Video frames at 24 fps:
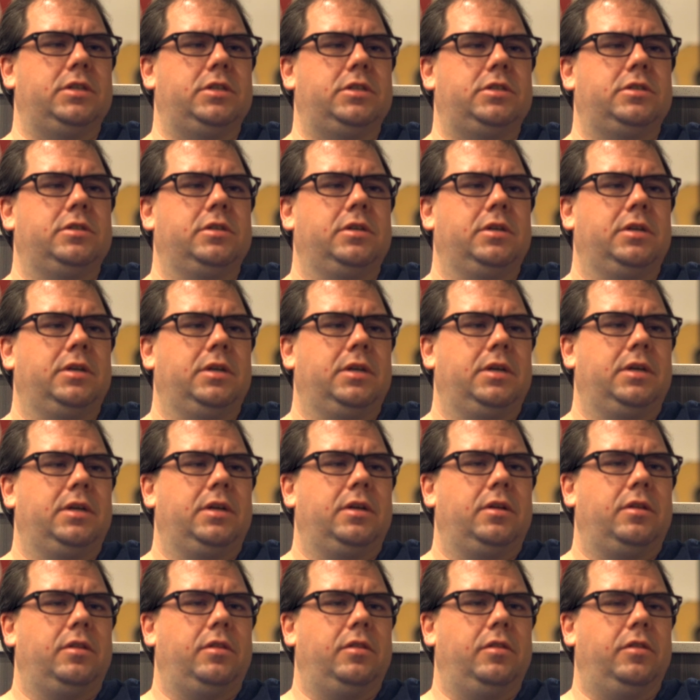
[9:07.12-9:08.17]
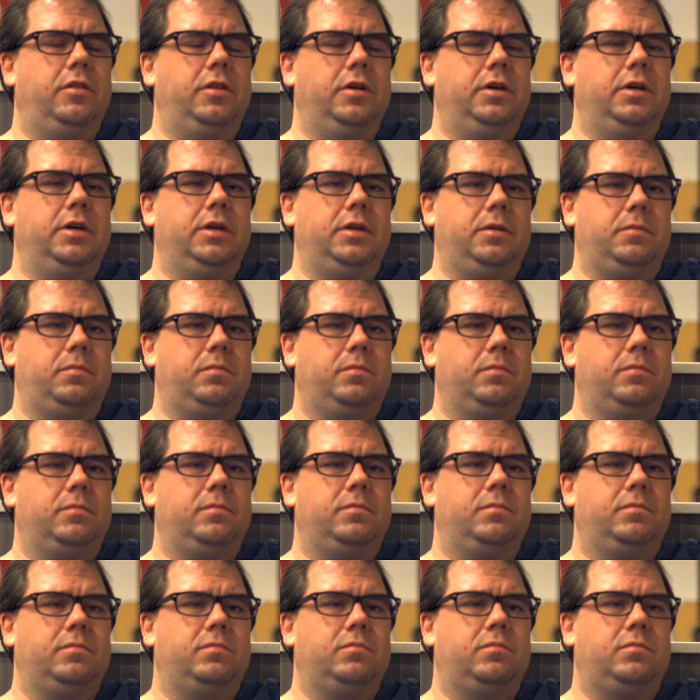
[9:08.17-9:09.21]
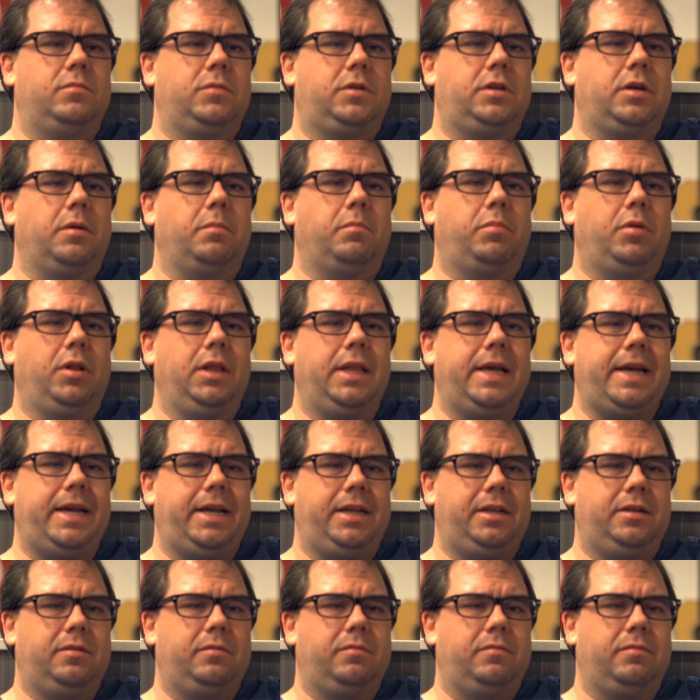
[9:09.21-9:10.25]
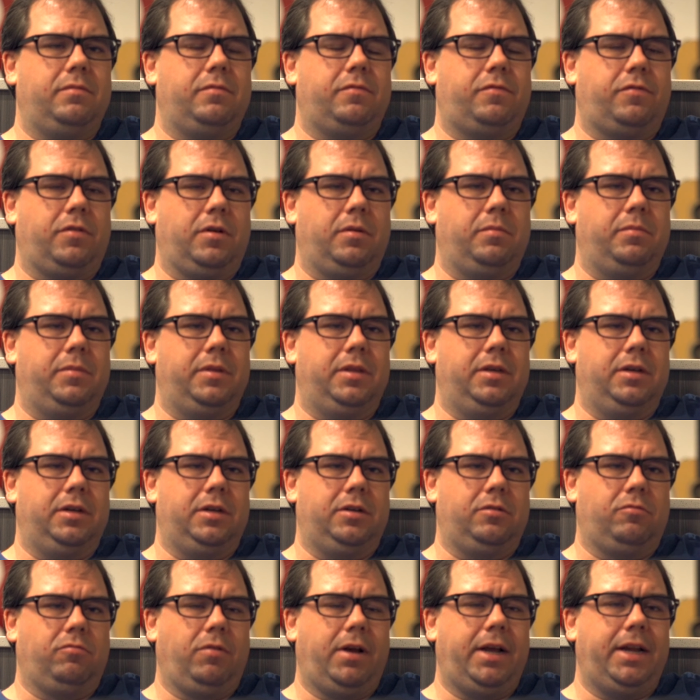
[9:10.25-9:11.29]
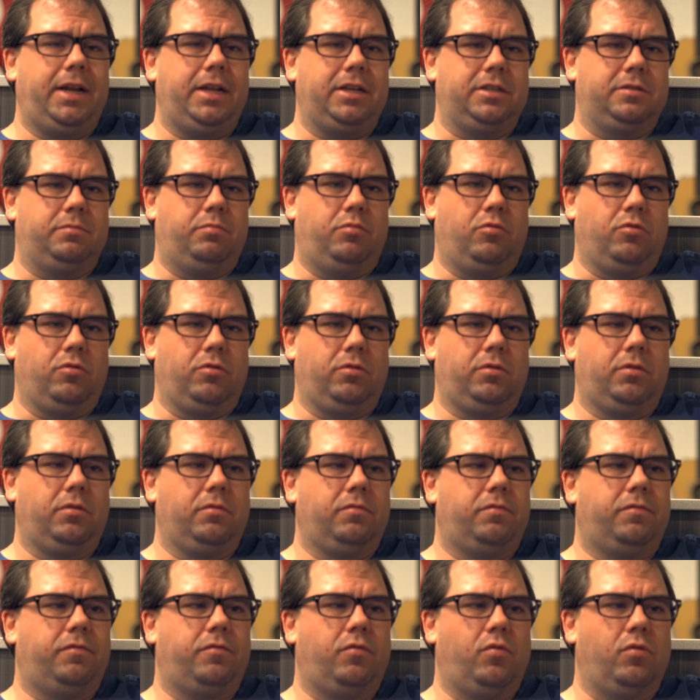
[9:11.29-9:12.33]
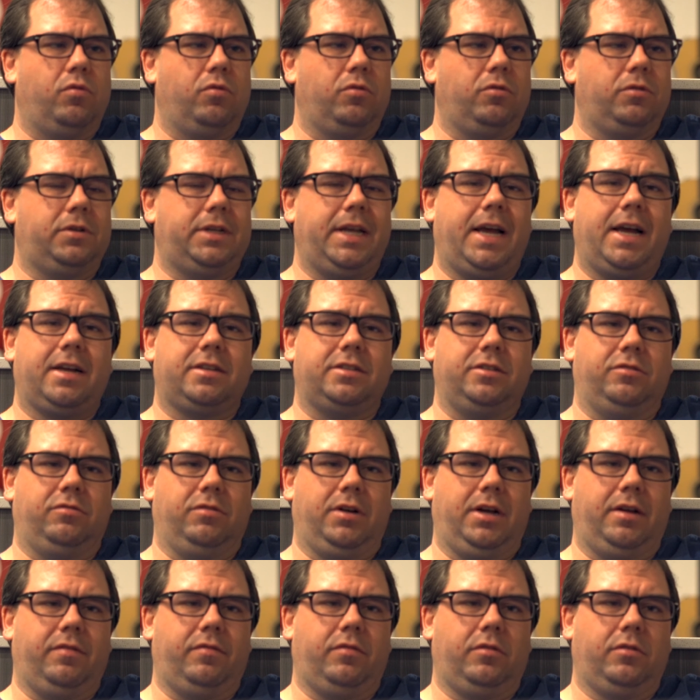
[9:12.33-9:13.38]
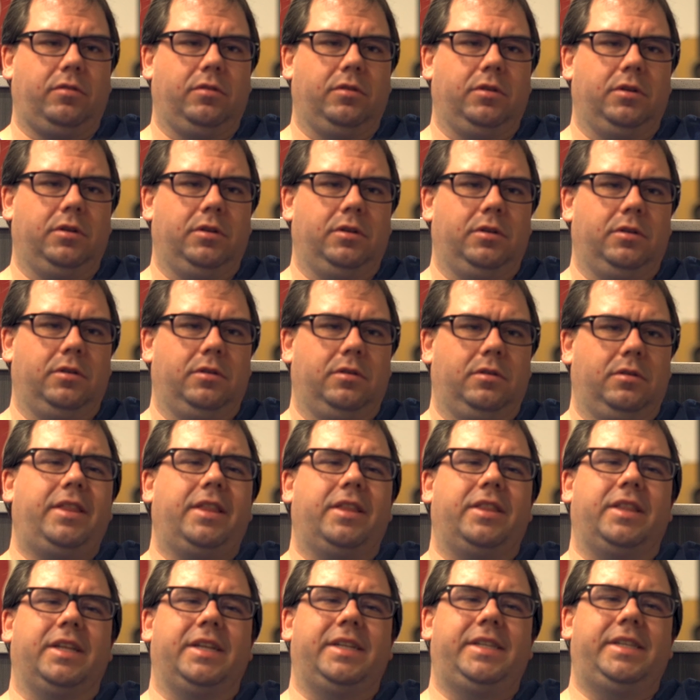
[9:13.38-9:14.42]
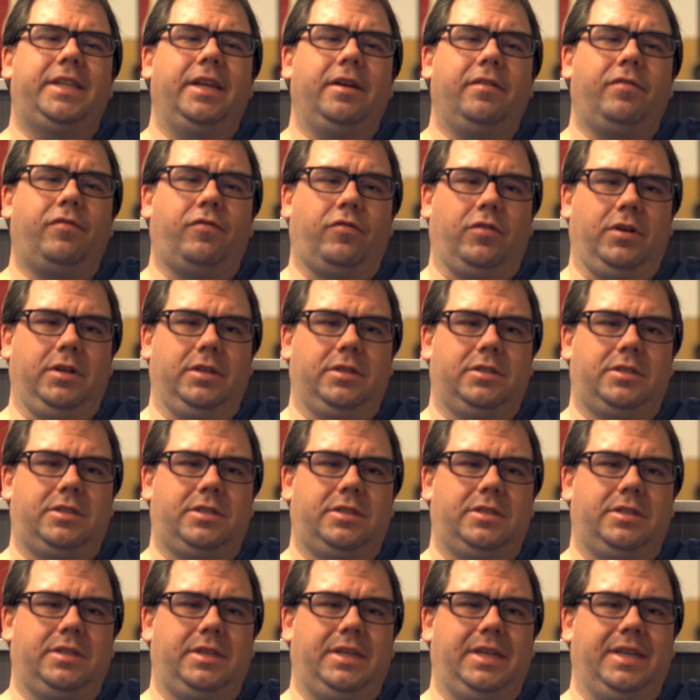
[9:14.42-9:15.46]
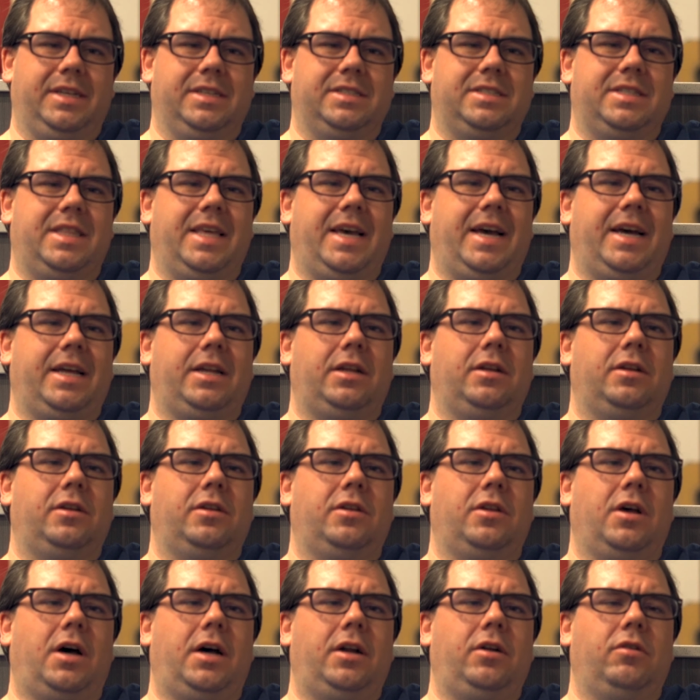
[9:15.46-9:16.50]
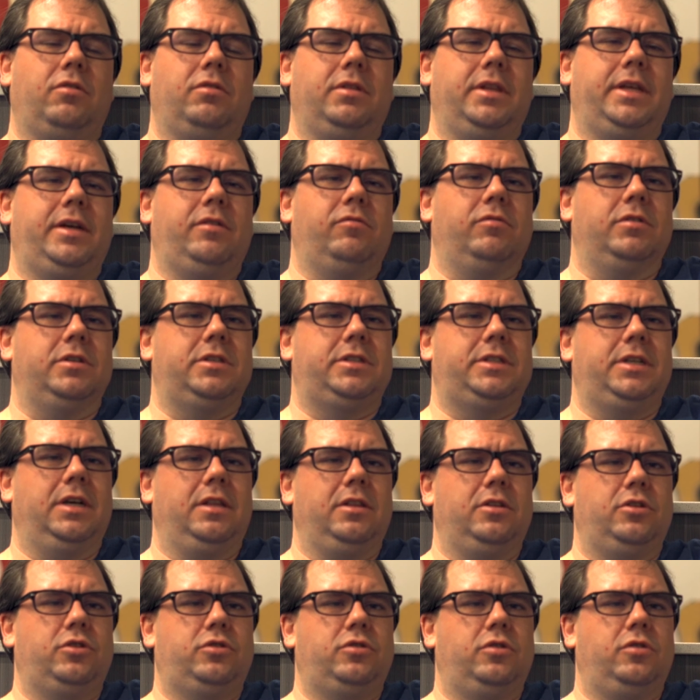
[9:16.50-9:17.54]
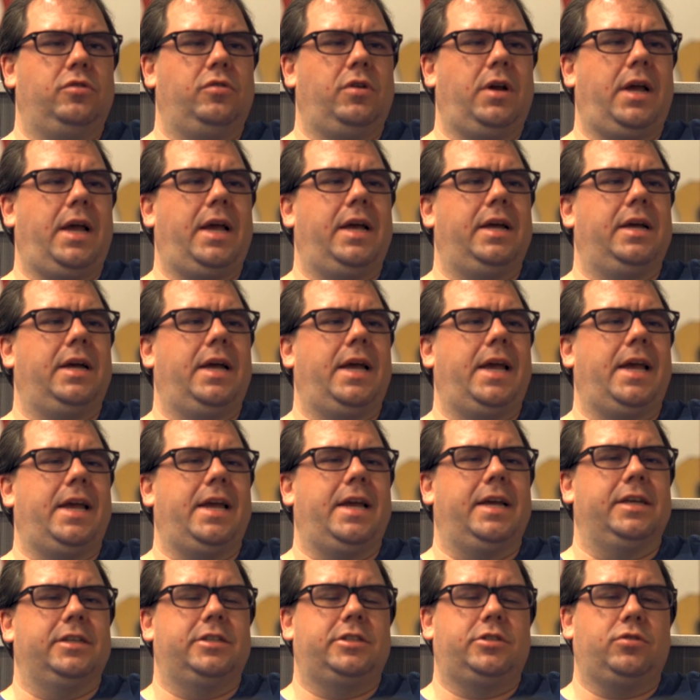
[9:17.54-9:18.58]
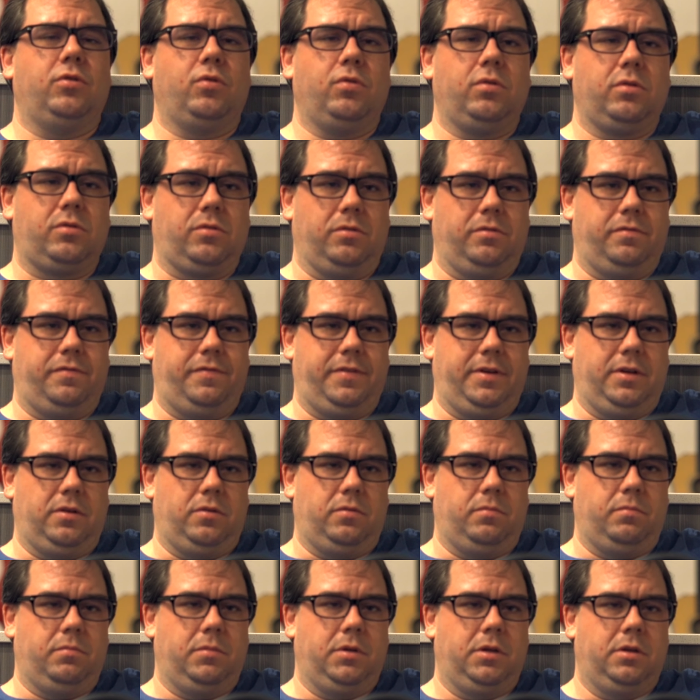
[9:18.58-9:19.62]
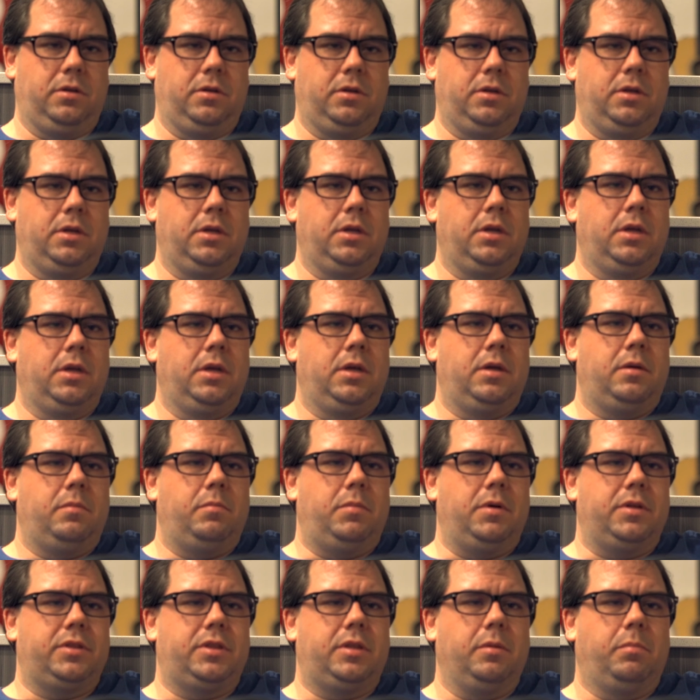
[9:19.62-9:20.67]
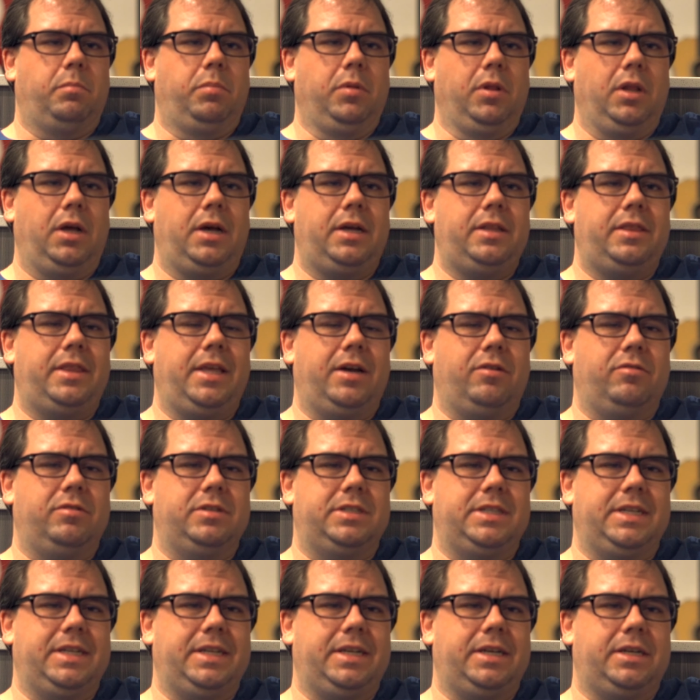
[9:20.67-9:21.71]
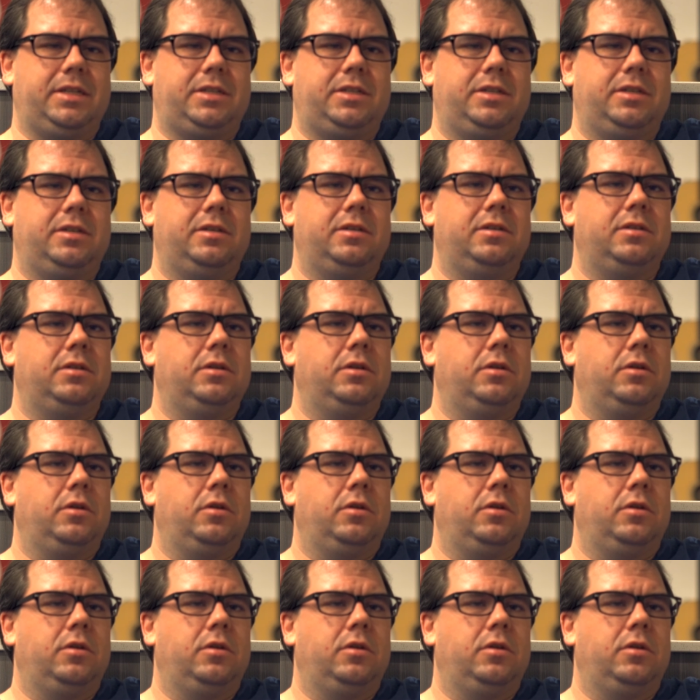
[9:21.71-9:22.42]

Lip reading: was the complaint from the ratings board for Taxi Driver. But I think that the difference is that not only was Dillinger a historical film, but the blood that was in it